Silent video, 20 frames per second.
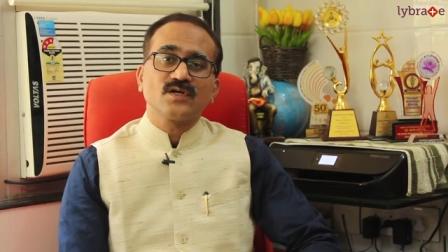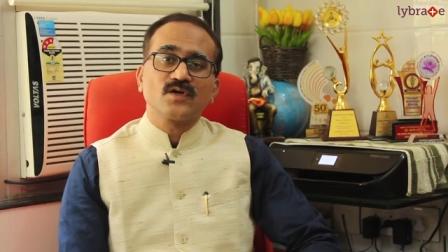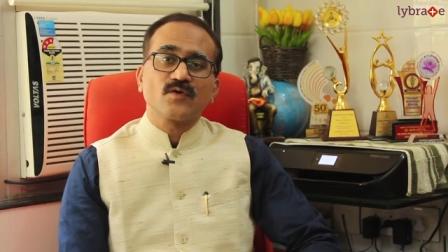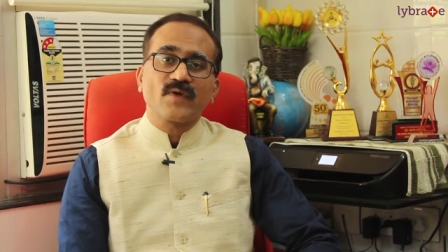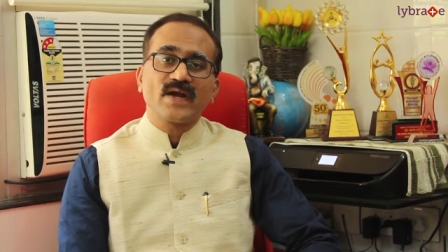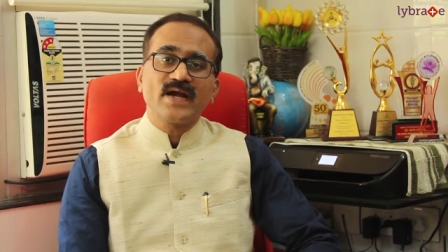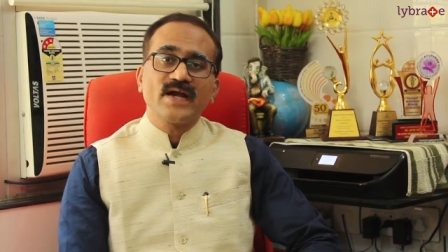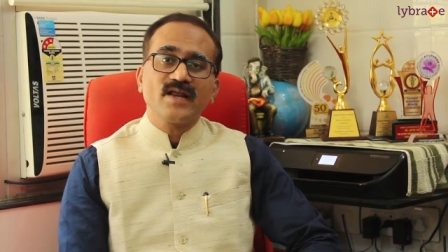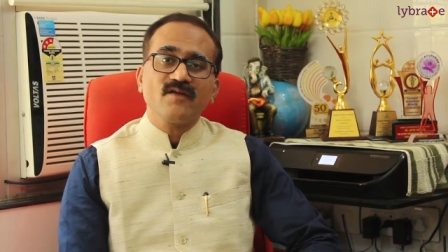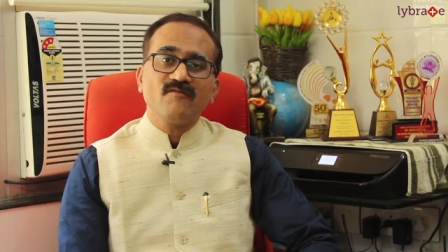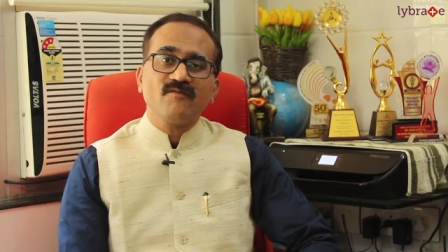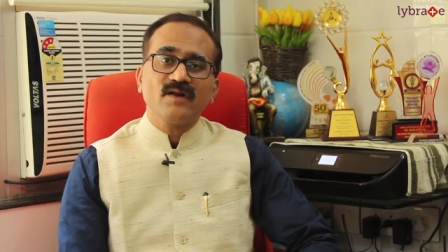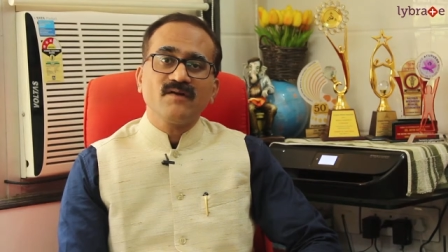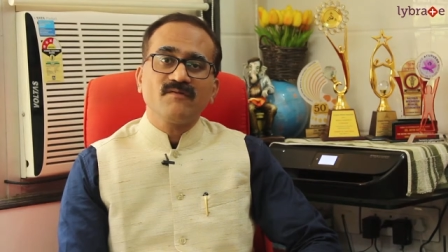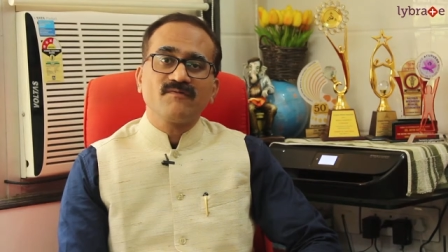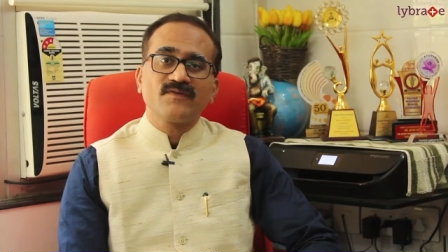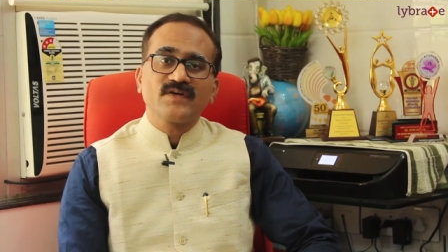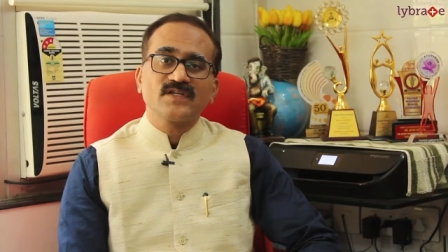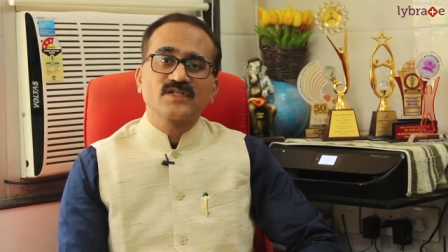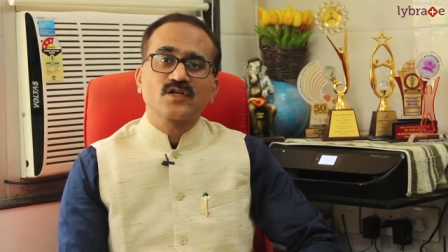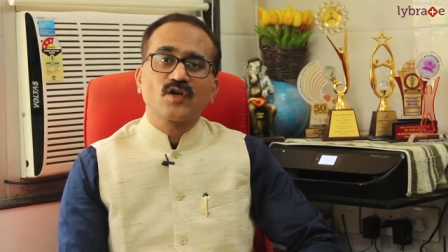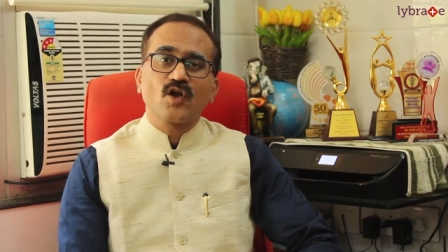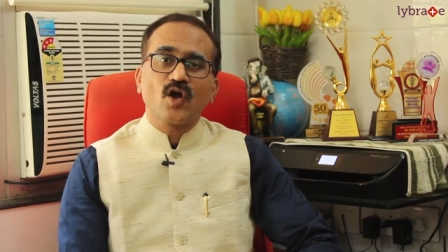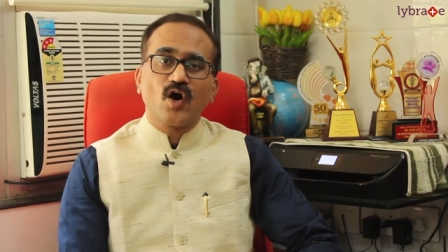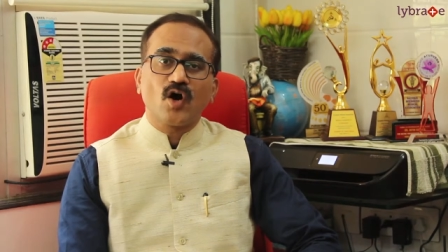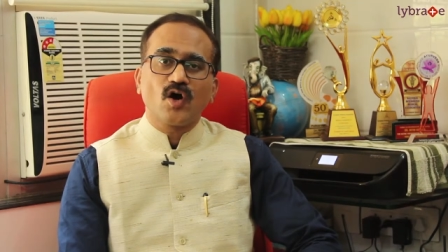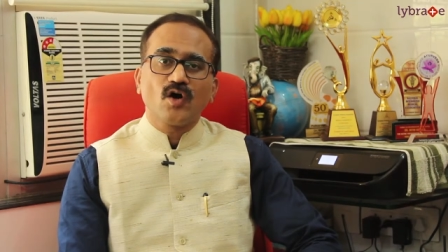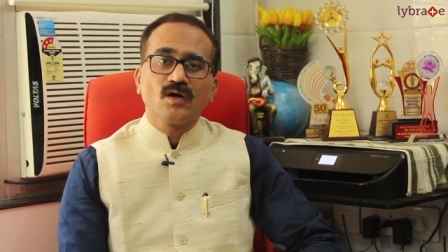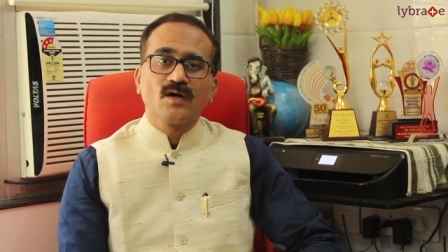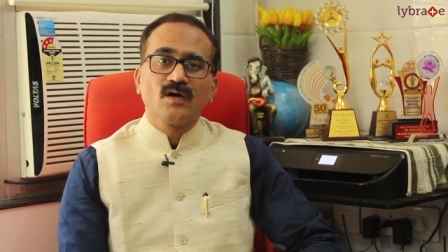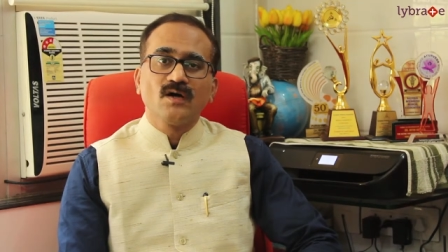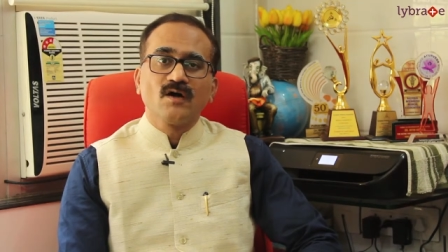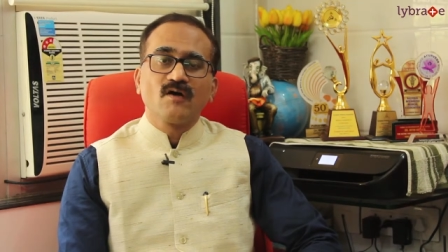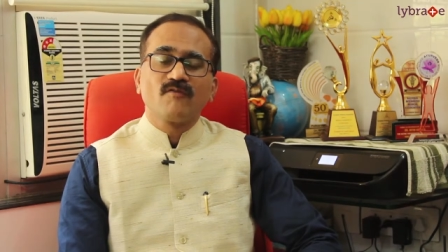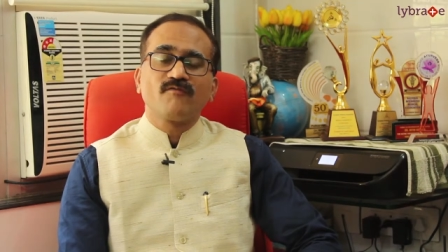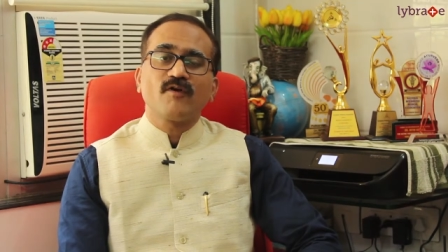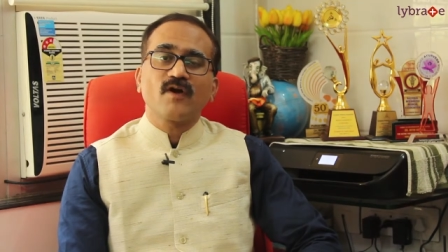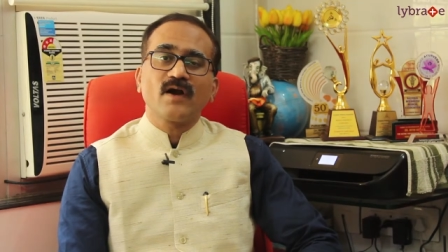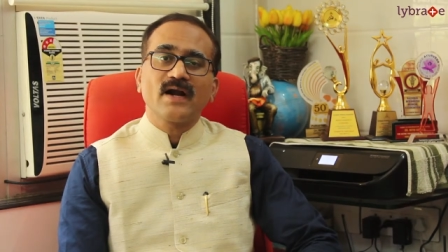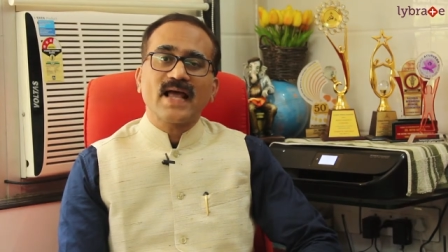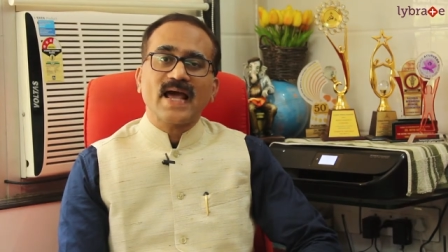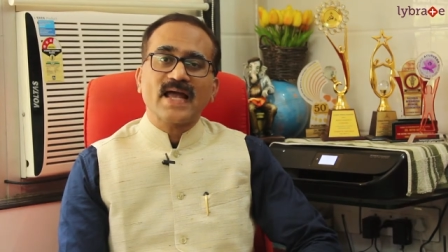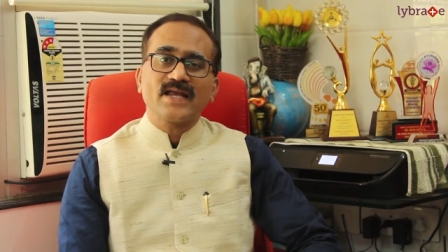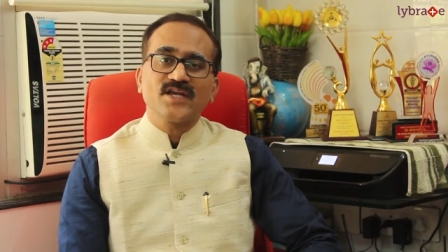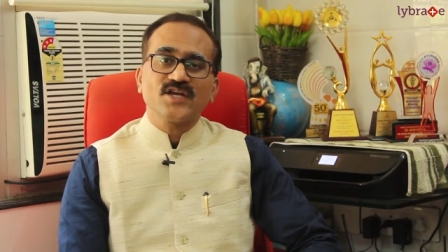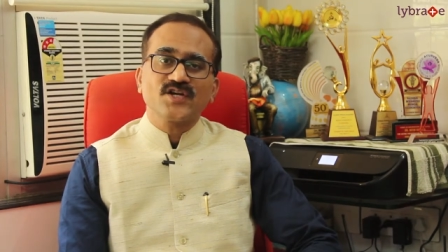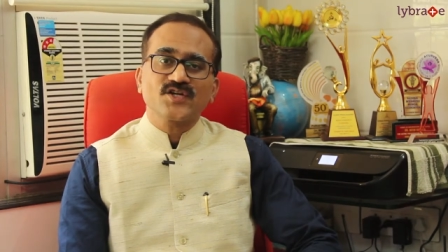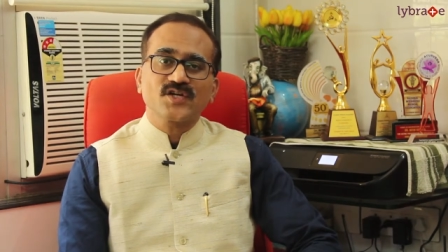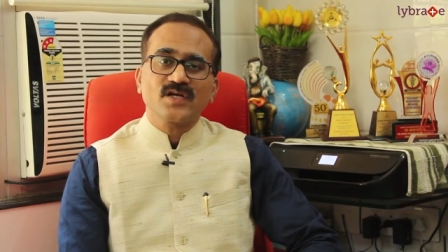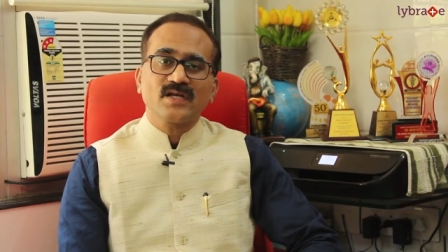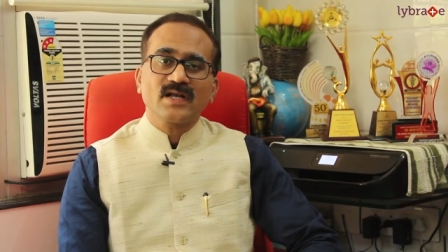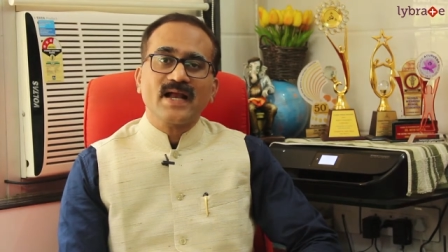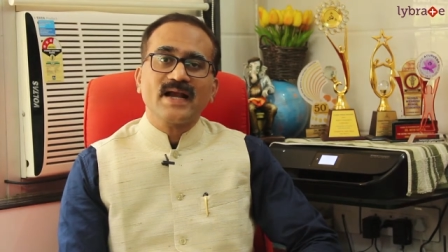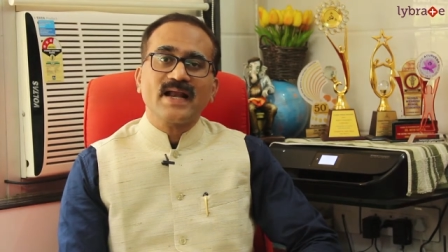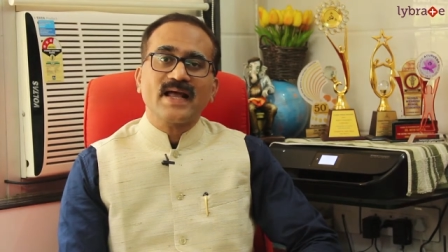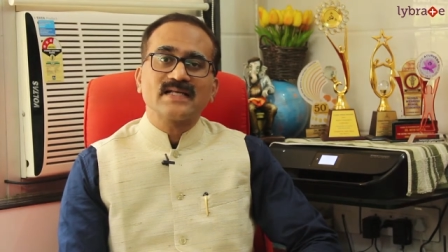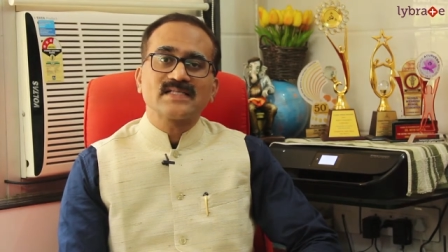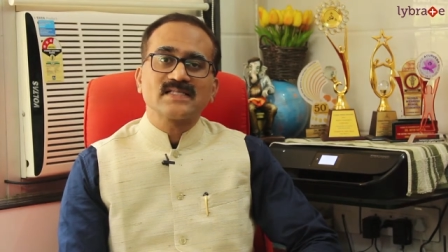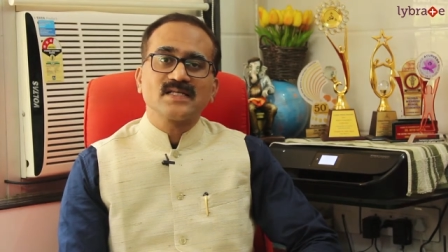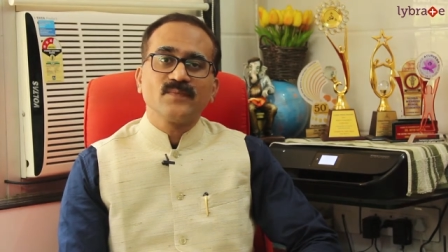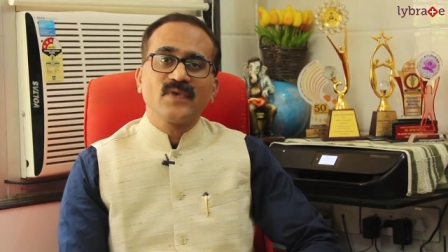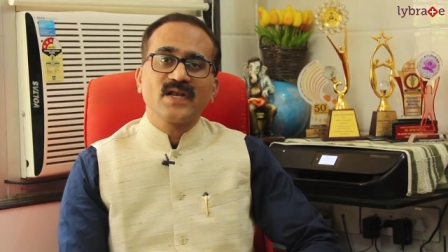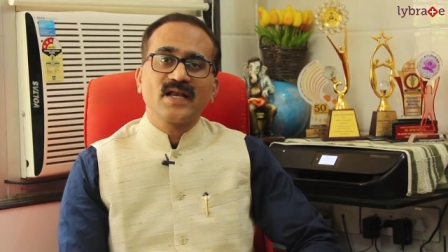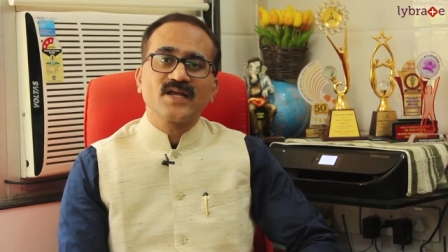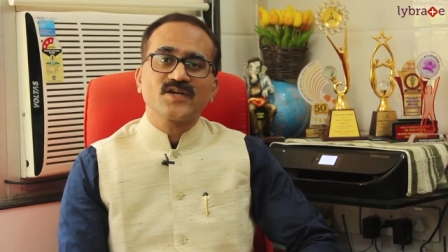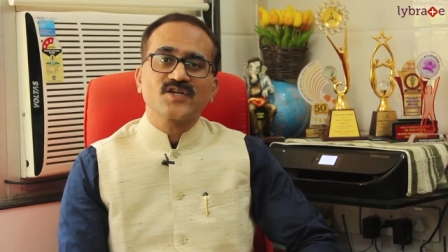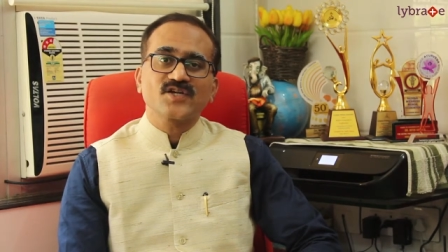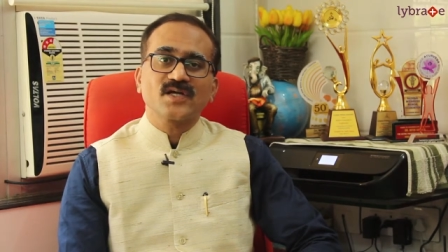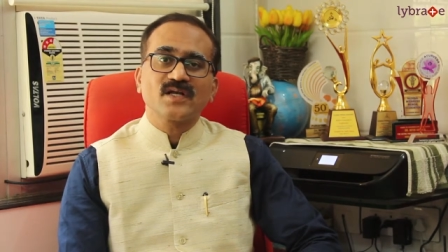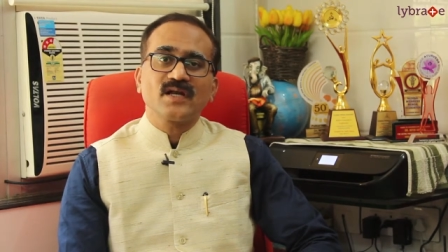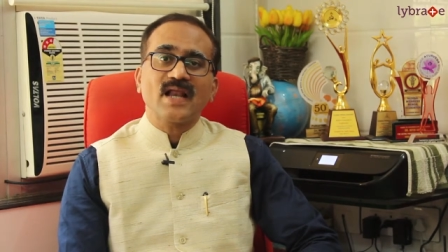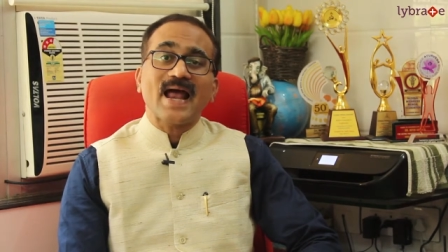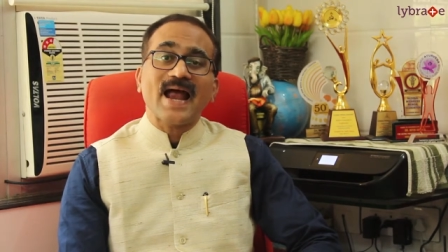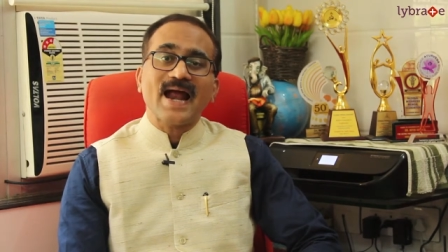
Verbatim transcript: 21 feet long for digestion and assimilation